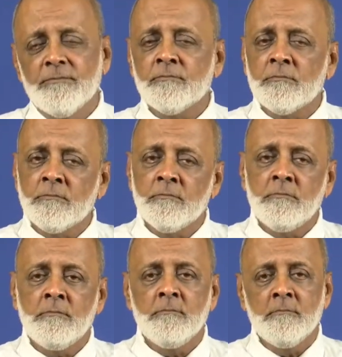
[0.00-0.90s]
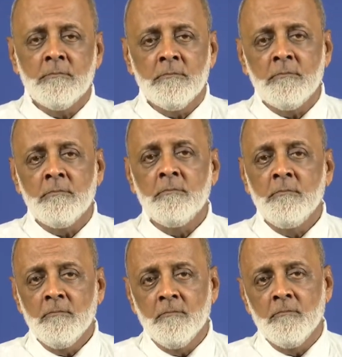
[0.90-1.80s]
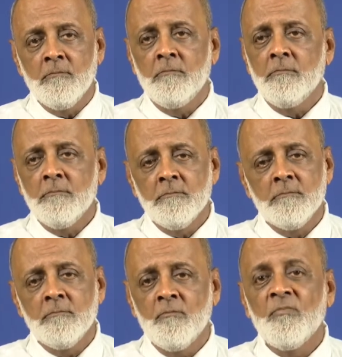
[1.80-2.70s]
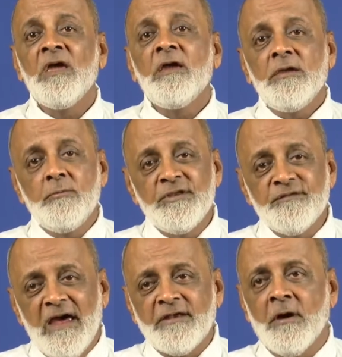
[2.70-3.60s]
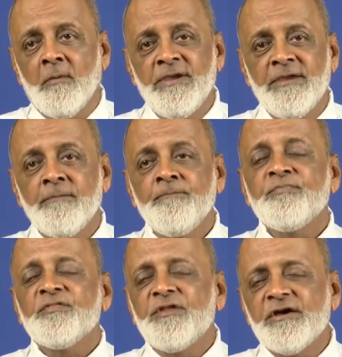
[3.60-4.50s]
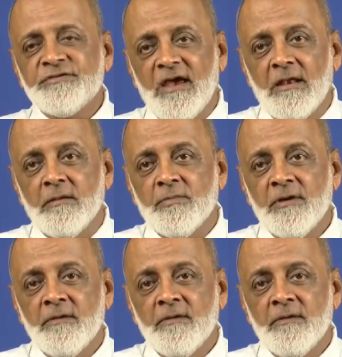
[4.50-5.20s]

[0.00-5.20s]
even that humming does help.